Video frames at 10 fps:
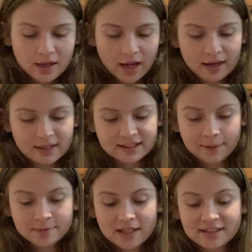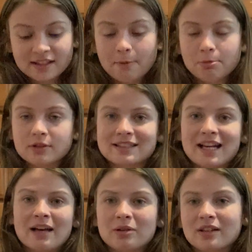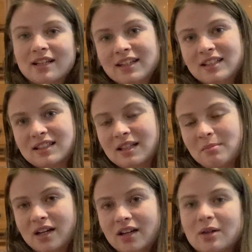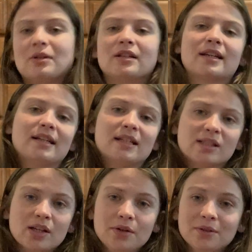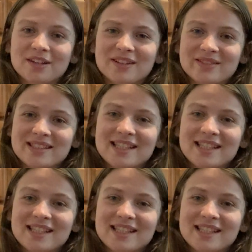And same-sex couples can want kids, they might not want kids, who knows.